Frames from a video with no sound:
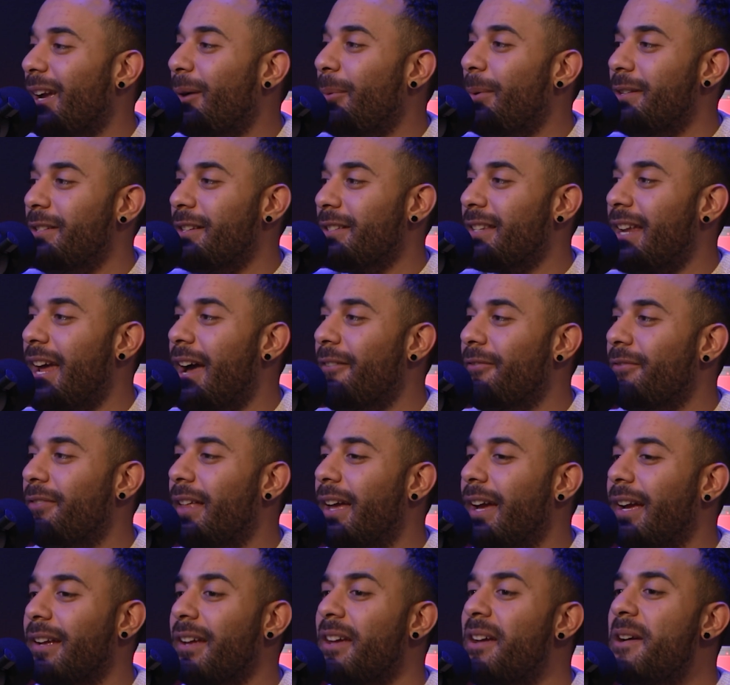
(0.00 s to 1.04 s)
Like we just
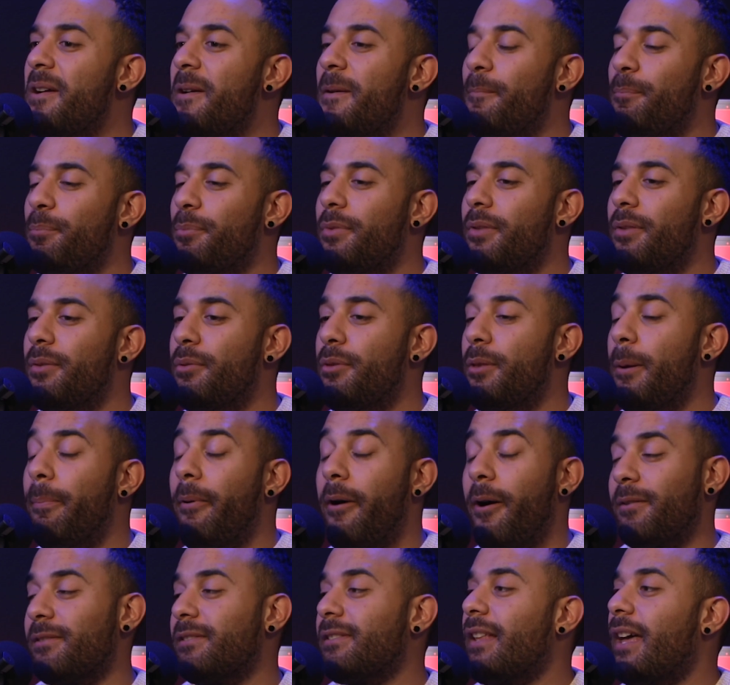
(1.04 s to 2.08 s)
have like the
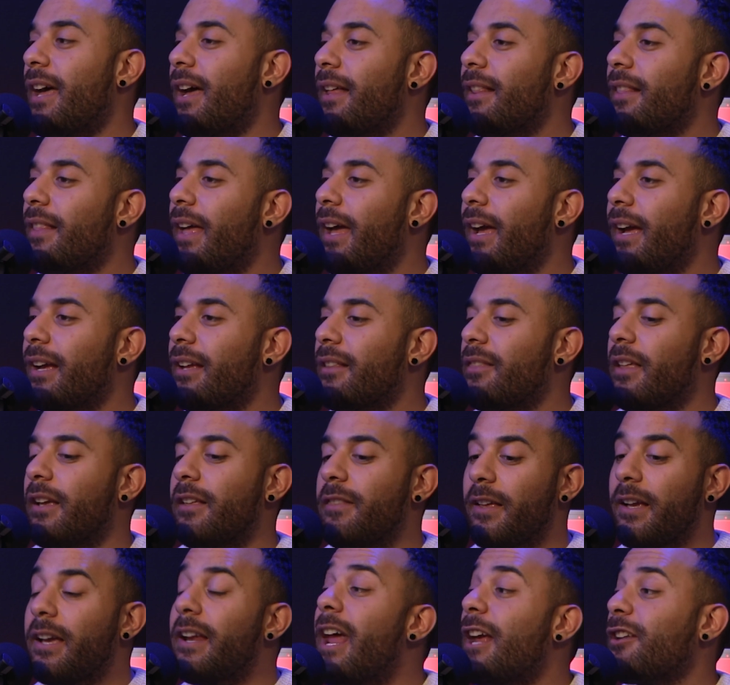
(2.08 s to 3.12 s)
parts that like
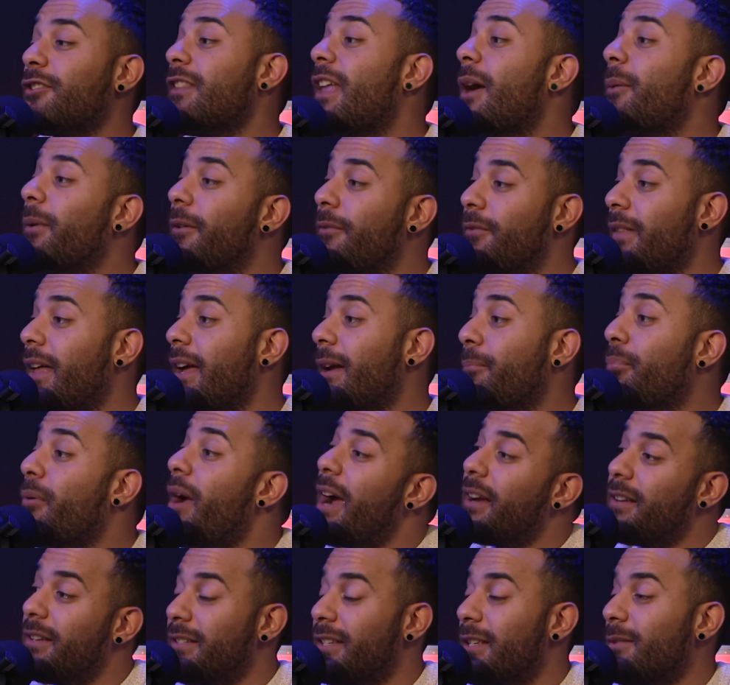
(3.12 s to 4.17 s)
the connection that we've like
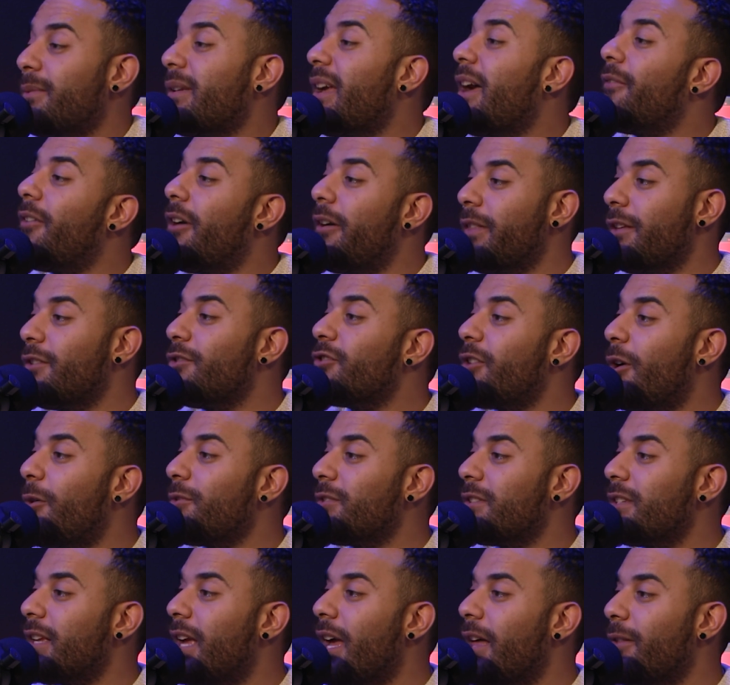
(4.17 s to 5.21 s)
practiced because we have all these
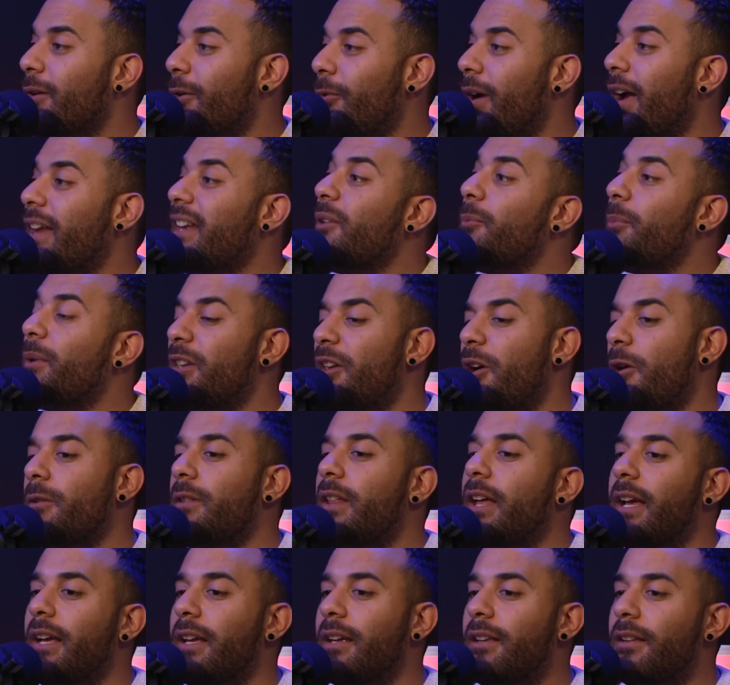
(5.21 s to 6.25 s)
shows together, right? And we
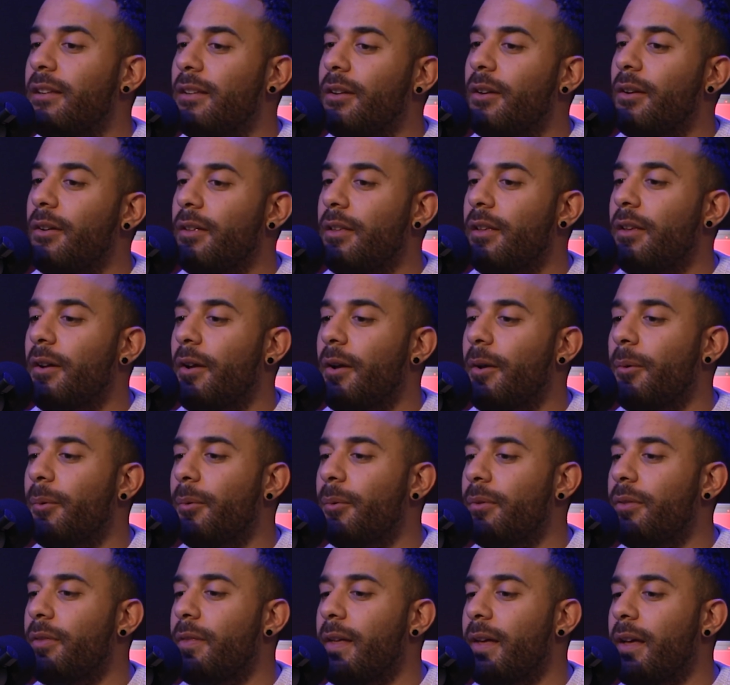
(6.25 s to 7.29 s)
know like
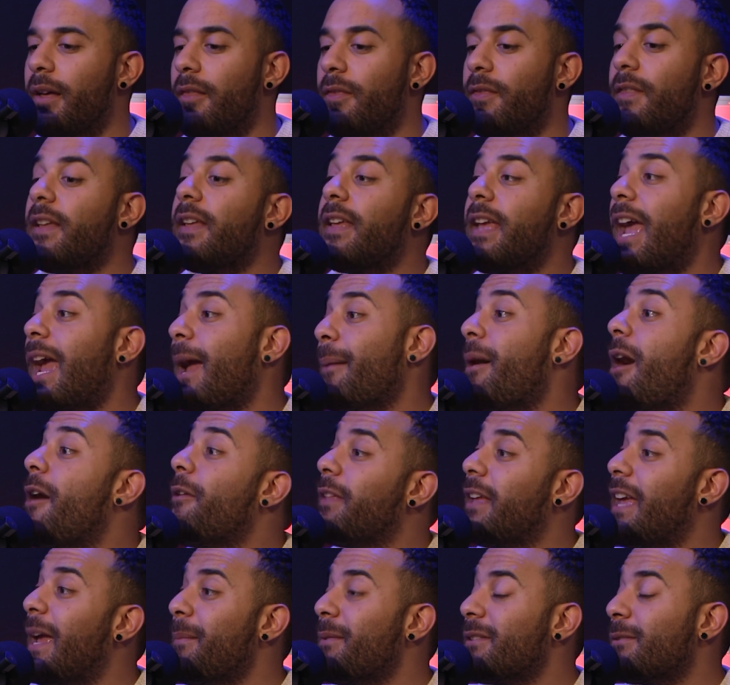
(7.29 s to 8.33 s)
the game,
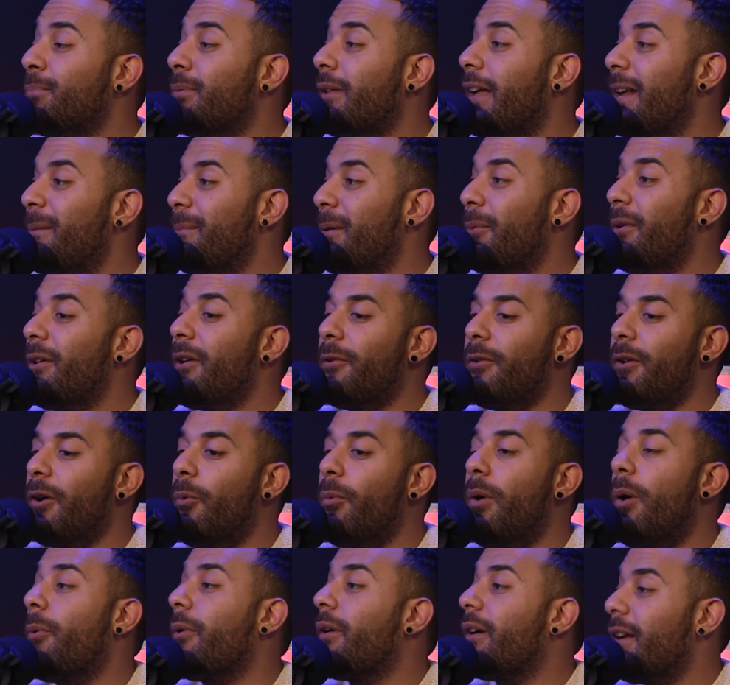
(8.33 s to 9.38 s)
how the game is played, but we don't
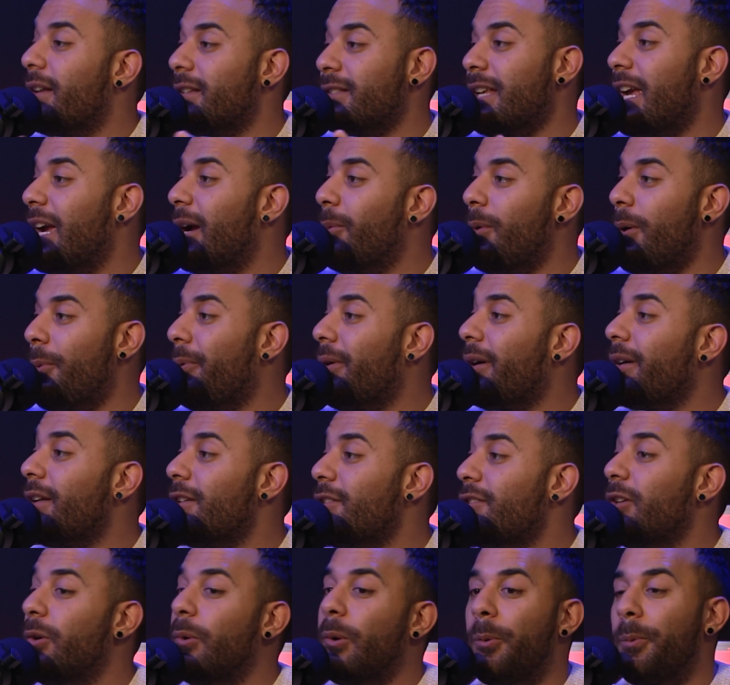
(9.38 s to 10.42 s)
know what we're gonna say or what we're
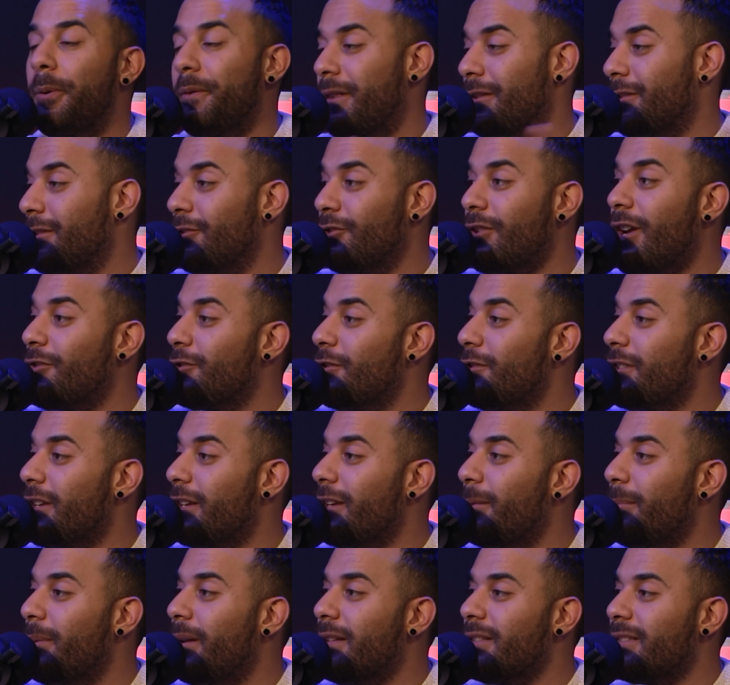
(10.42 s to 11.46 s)
gonna do or what the suggestion is
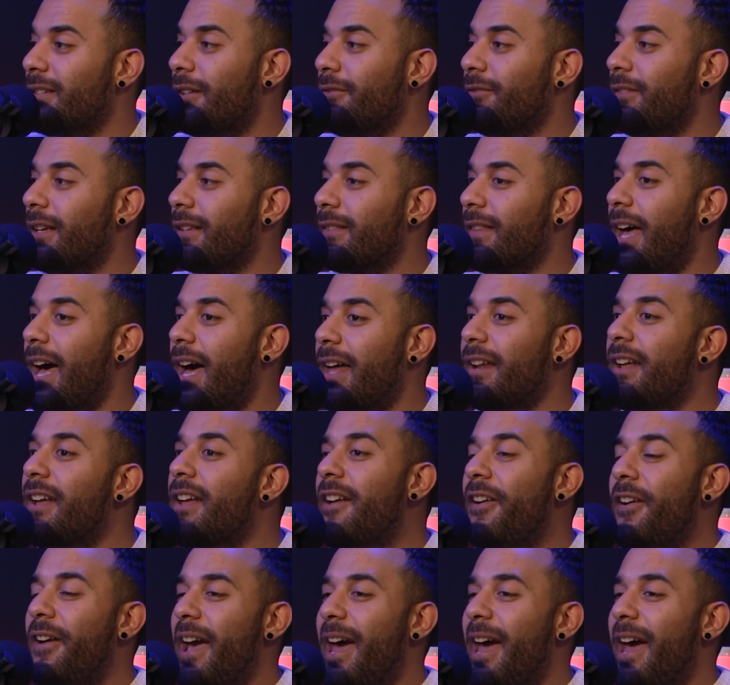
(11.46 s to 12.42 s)
gonna be and stuff like that.